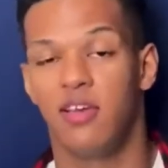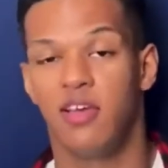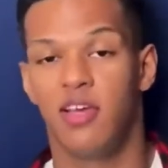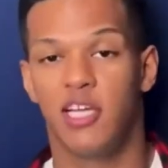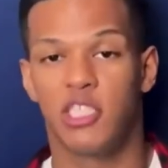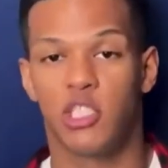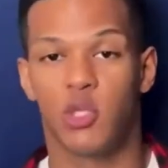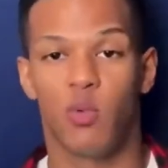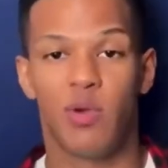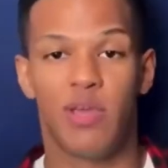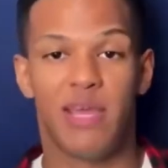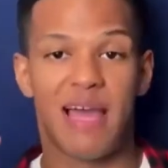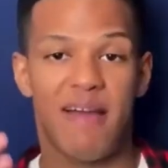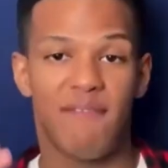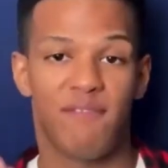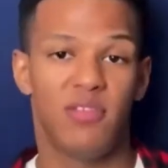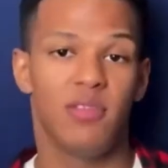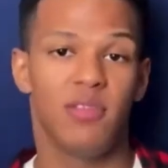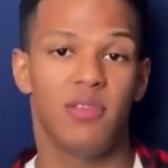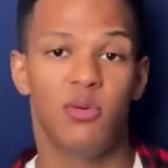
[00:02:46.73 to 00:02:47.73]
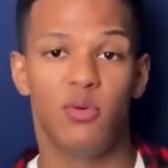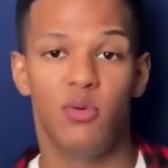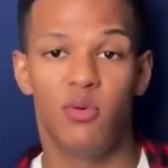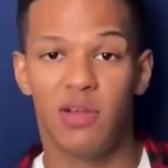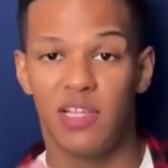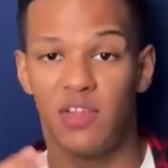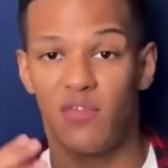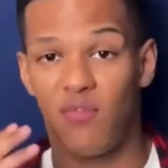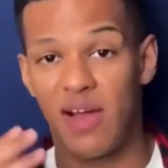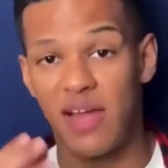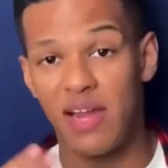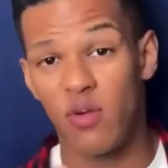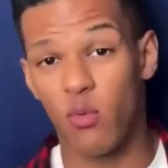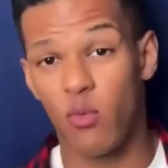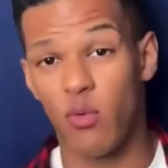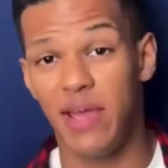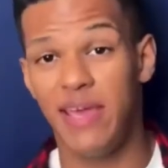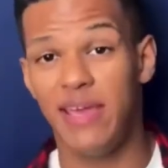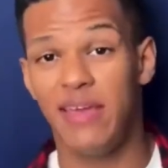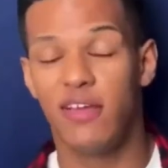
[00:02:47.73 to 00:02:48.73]
So what you have to do is find a
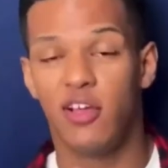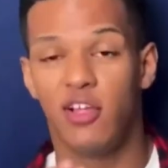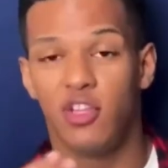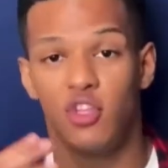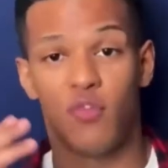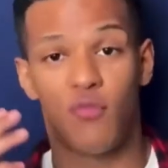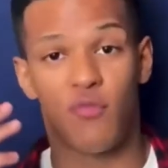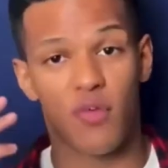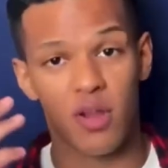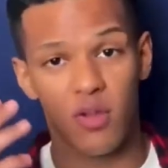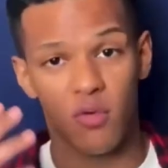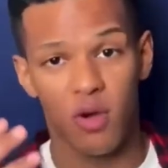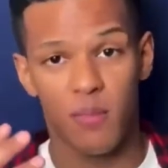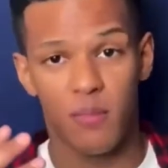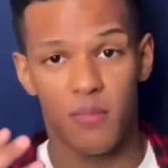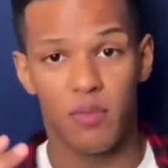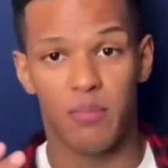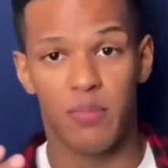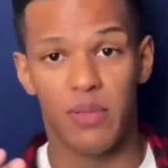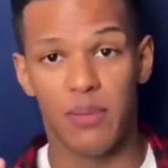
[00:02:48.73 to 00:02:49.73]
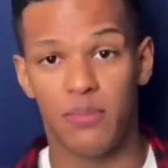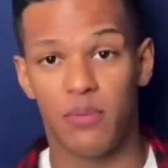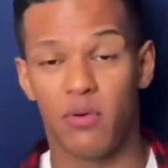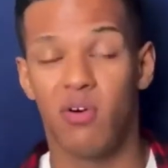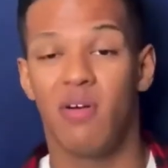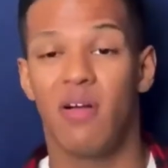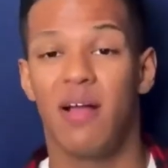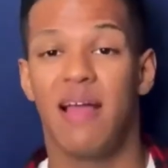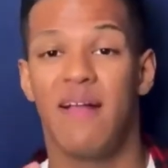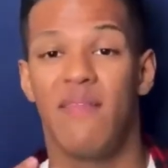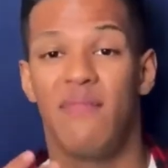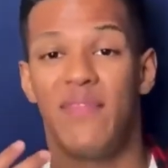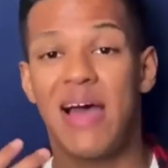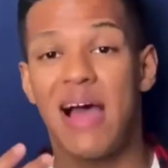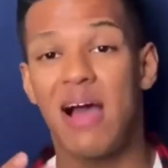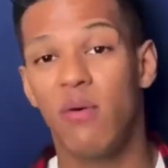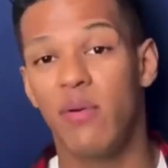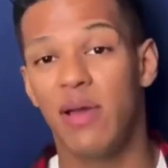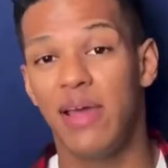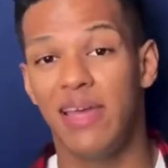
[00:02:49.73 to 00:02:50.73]
way to follow up with people, and
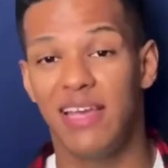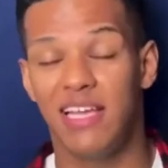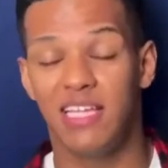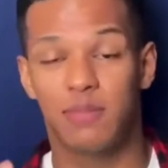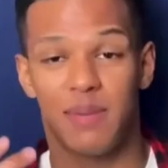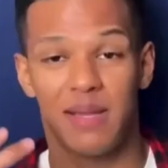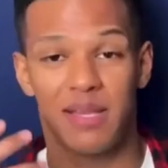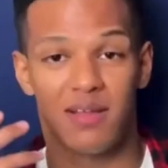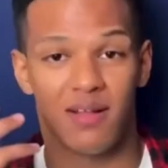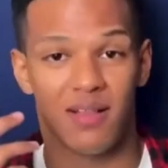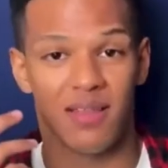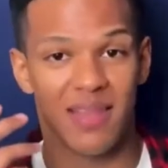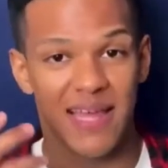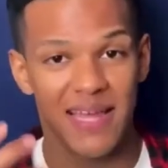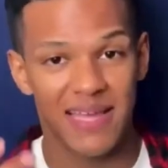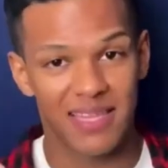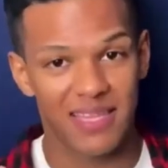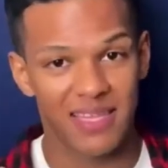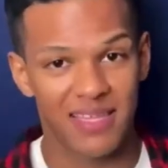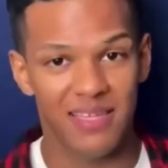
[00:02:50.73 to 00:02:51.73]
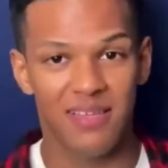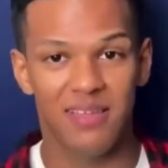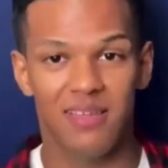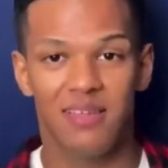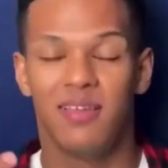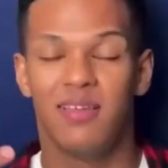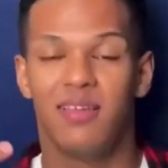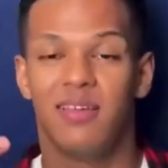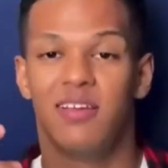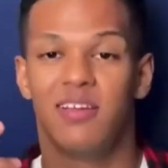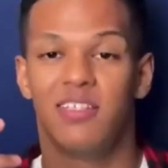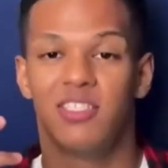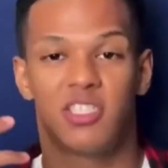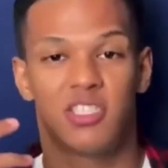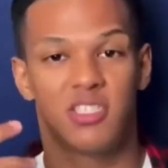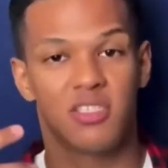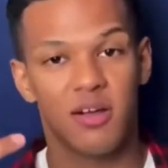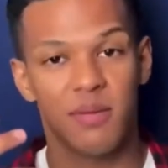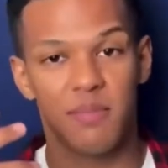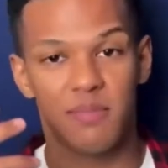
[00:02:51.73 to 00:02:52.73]
that way is by collecting
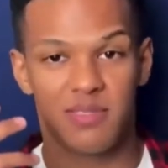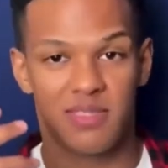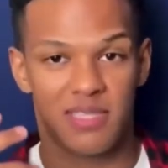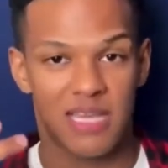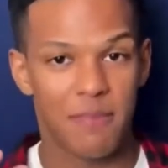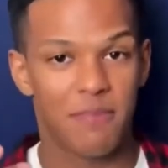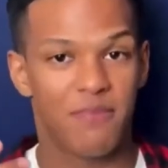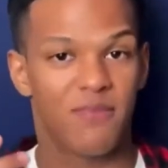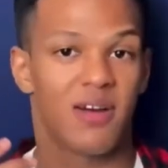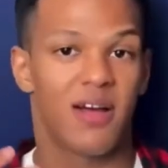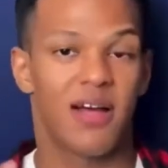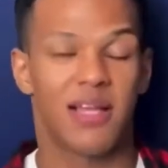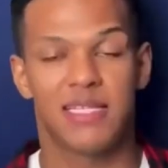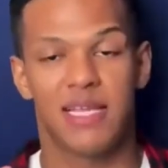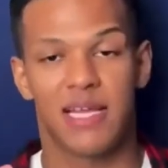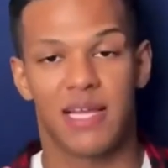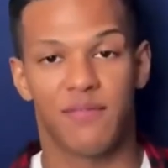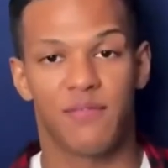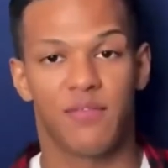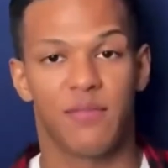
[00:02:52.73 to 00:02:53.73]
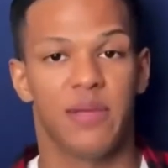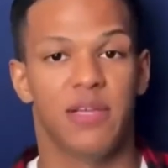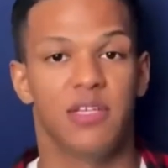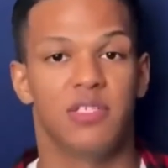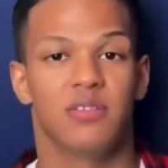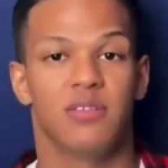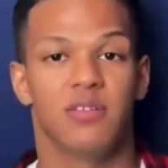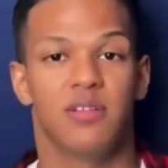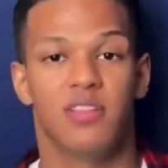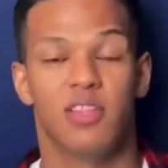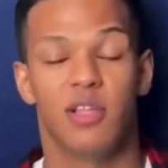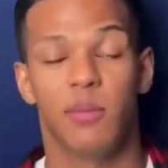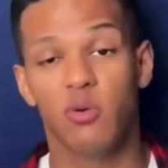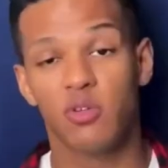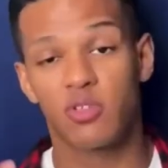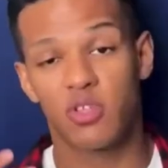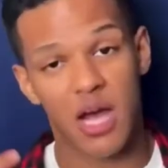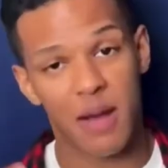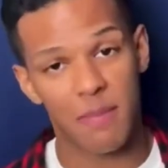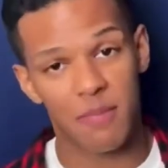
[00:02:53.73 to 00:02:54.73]
some type of contact information. The most
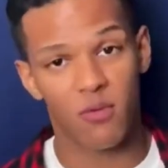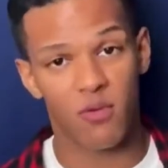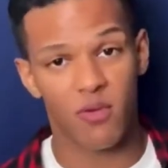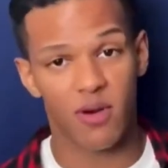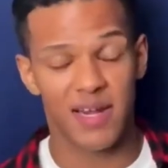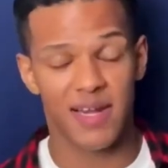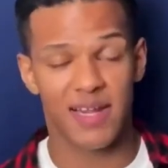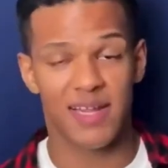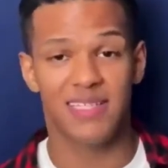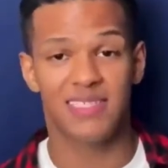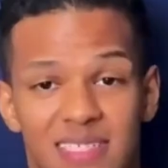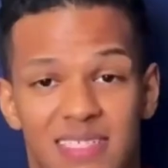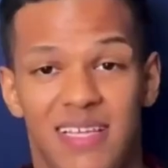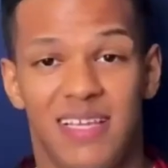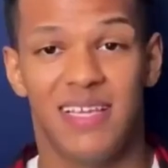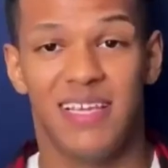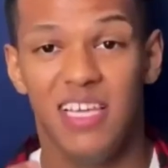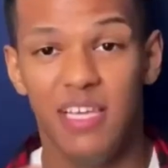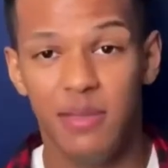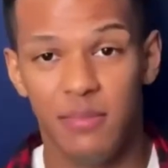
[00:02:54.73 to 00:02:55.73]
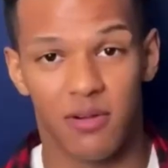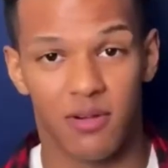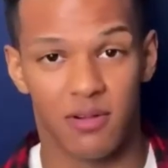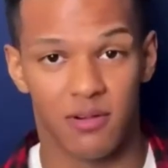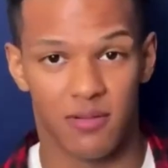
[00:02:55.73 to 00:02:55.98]
common one is the email.